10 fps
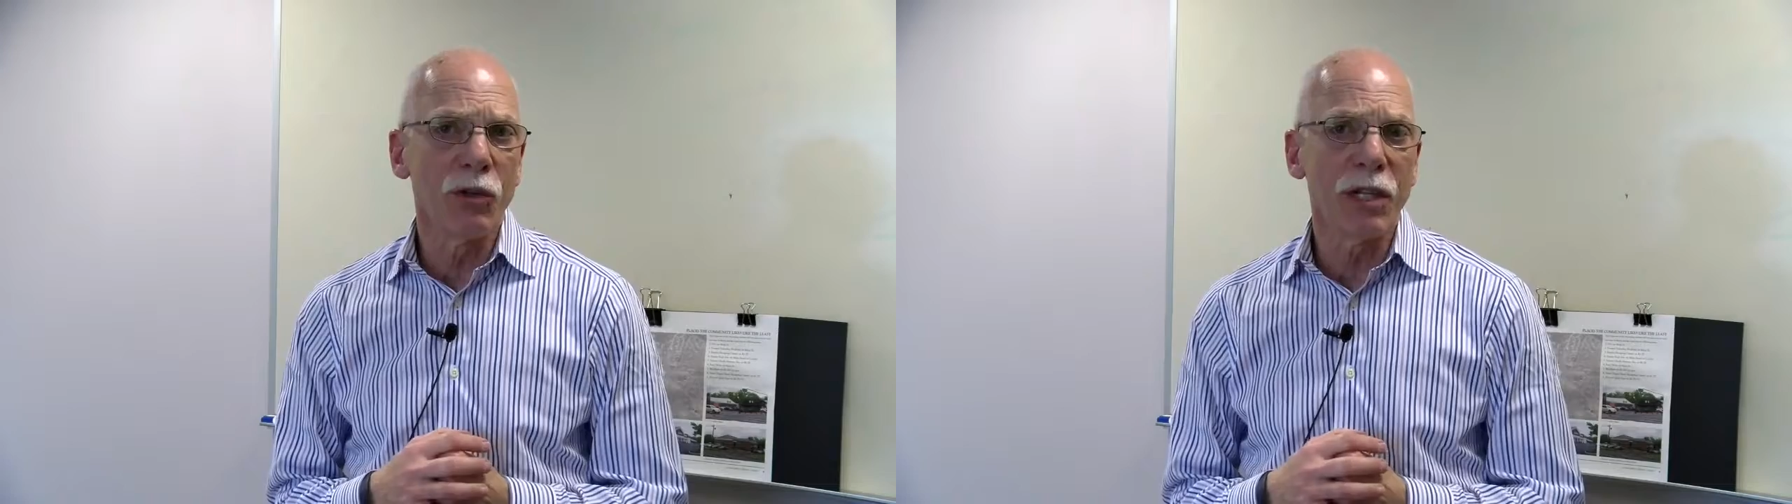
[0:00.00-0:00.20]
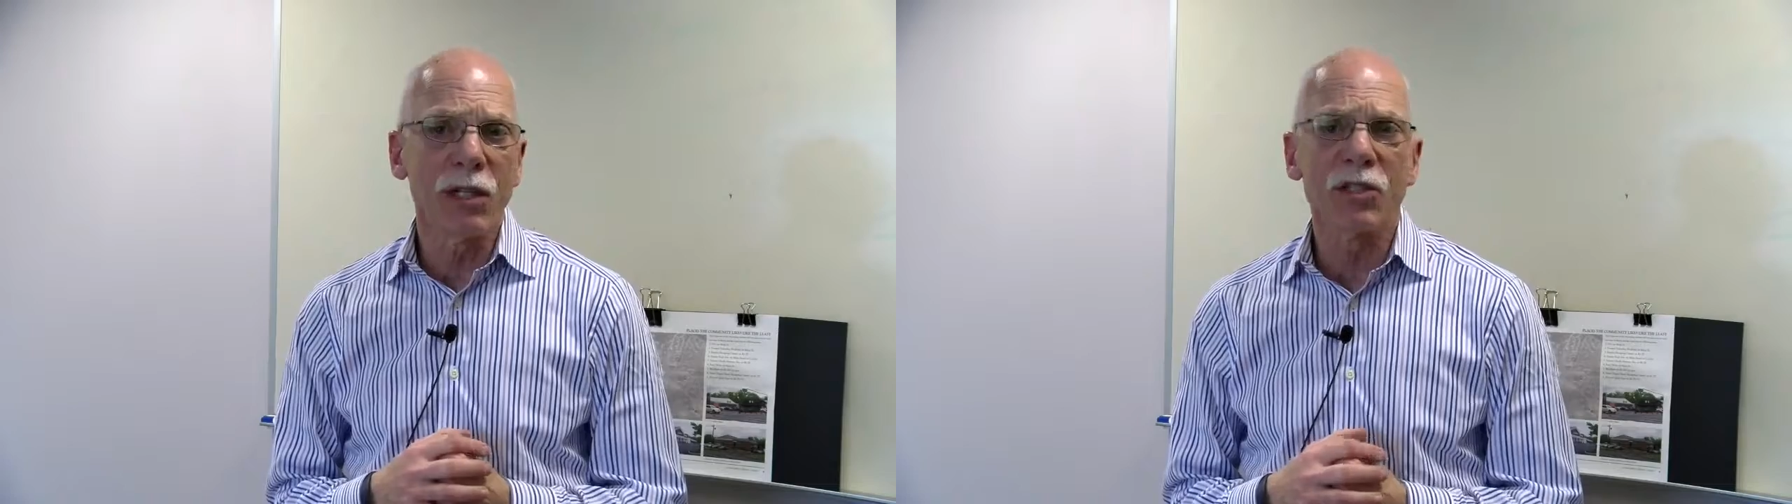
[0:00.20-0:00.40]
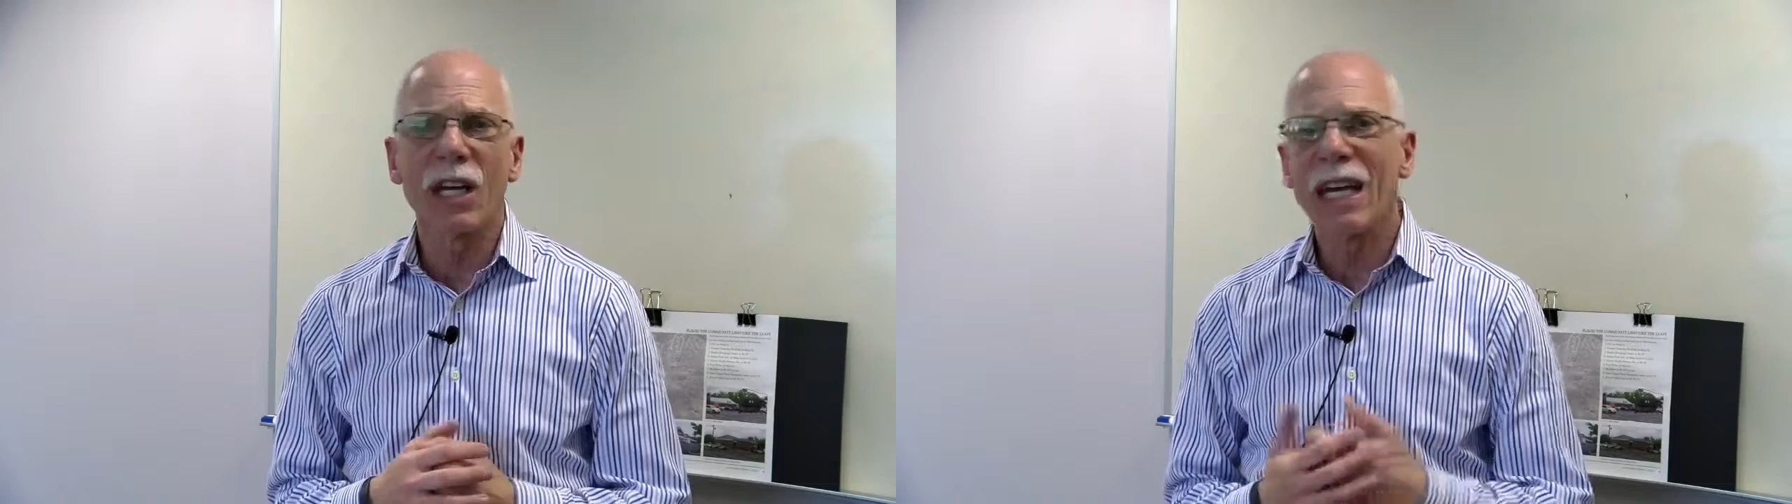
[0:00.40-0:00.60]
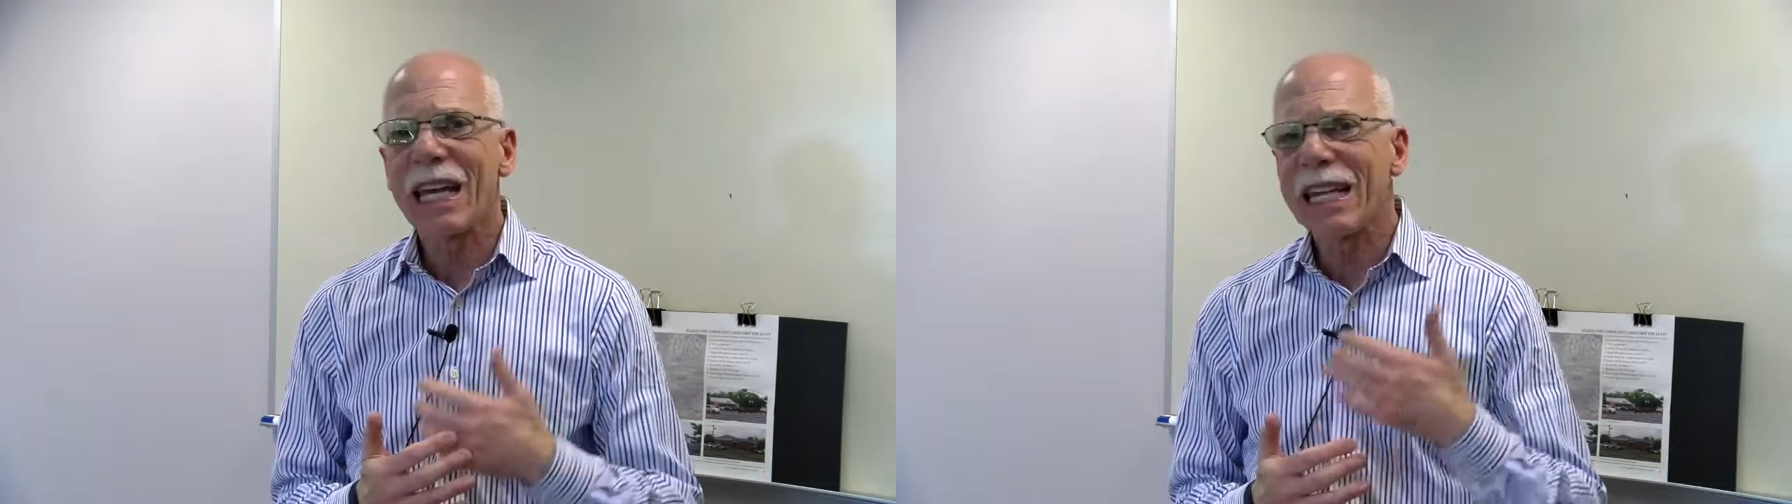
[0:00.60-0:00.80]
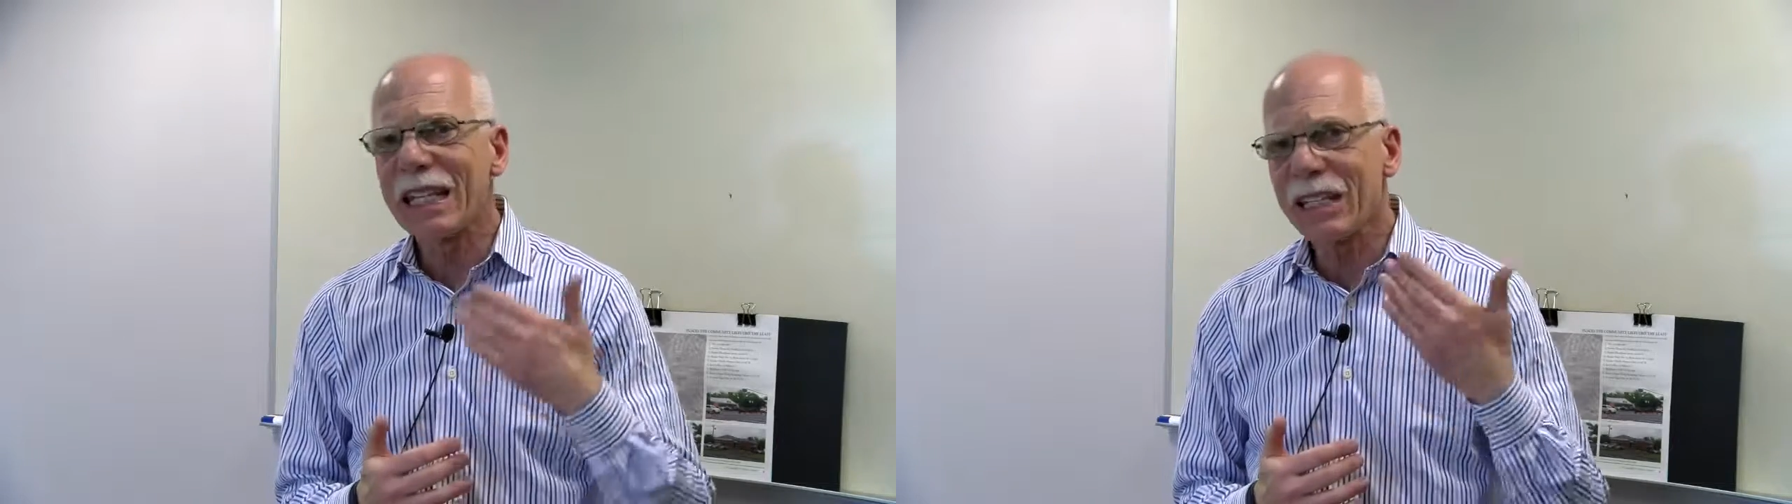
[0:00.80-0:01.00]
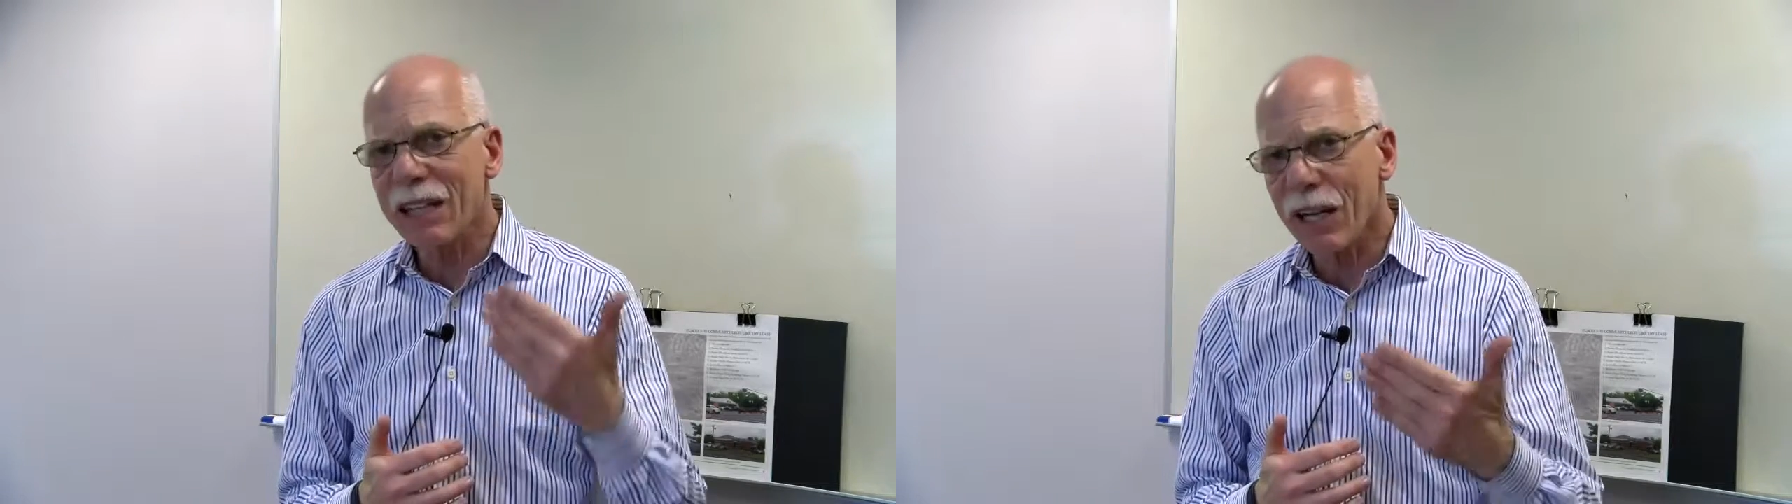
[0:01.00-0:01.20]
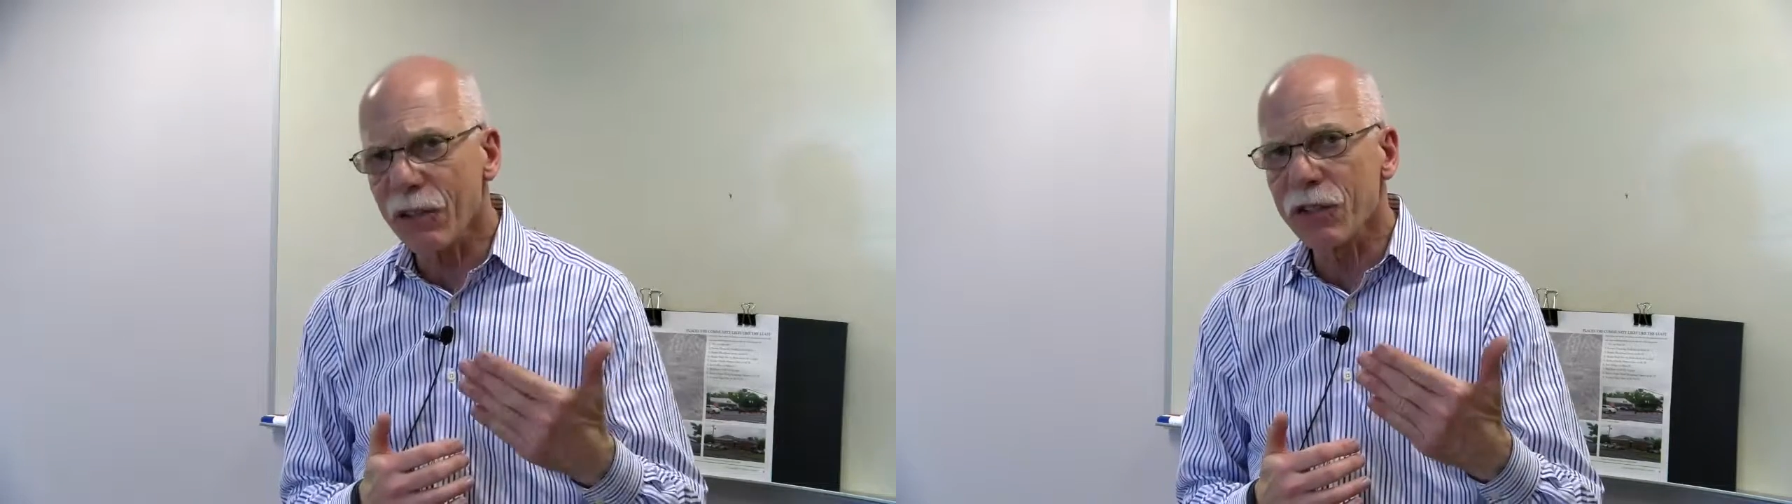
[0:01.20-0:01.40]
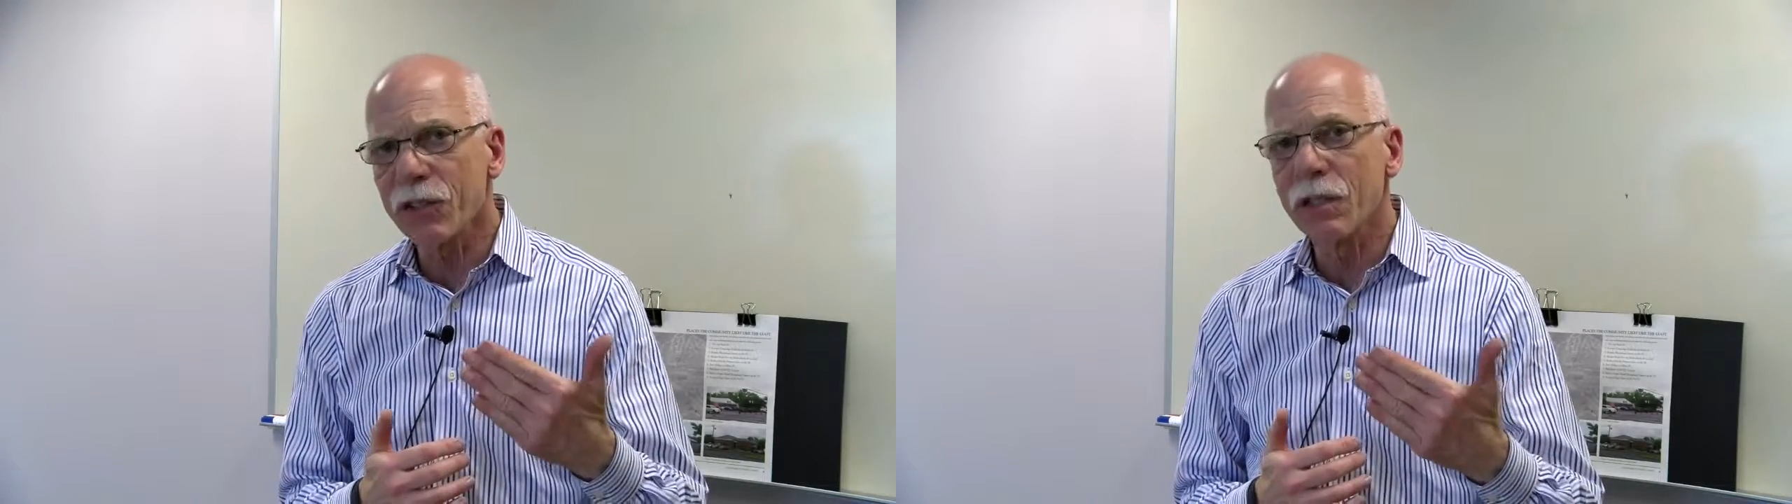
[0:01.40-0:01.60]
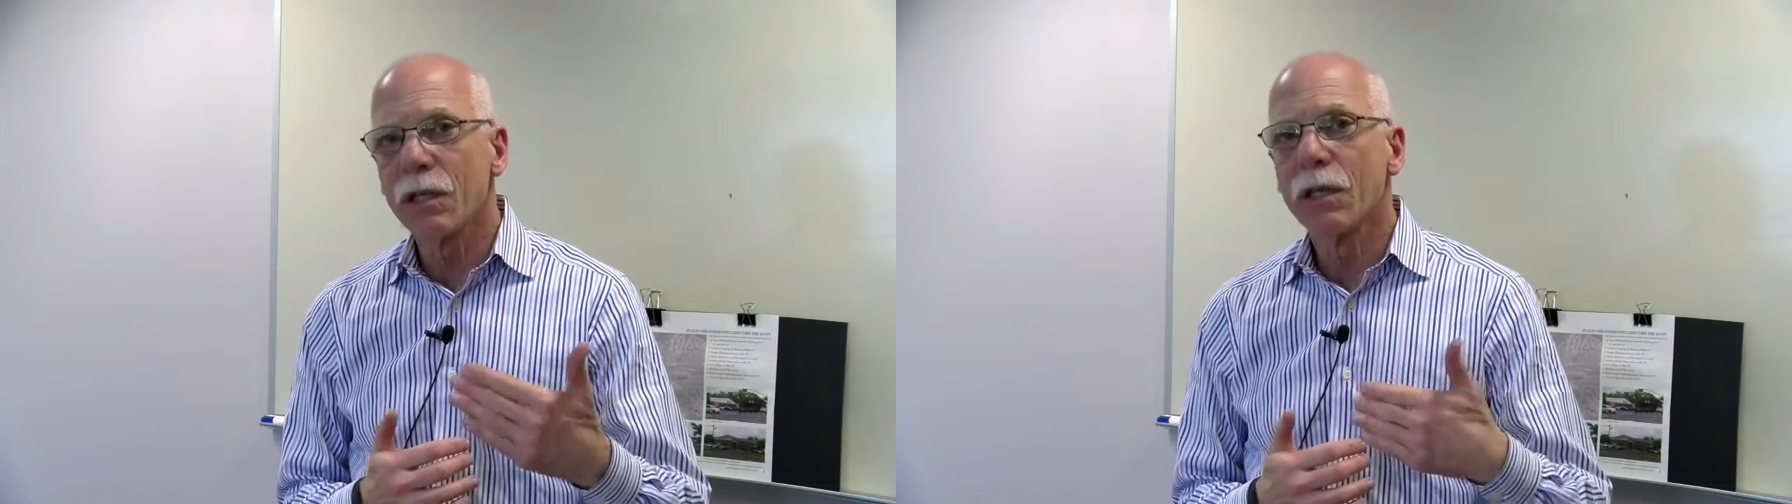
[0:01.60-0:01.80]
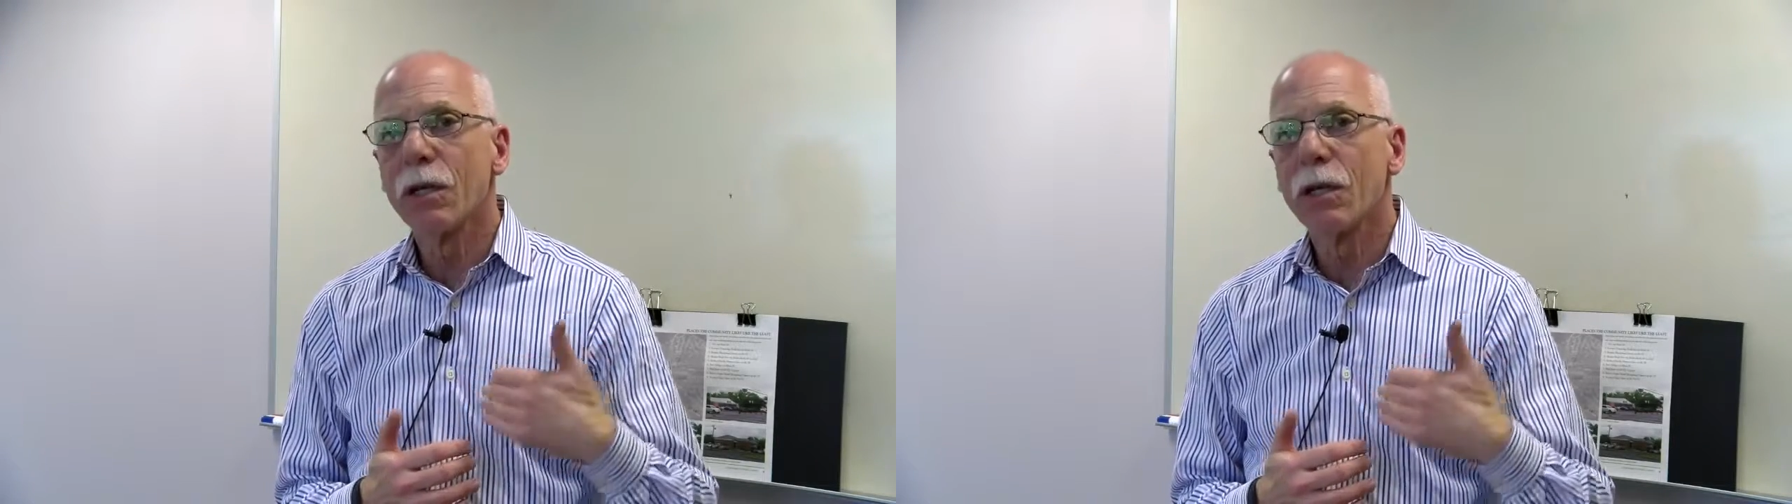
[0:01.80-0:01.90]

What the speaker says: things in intelligent,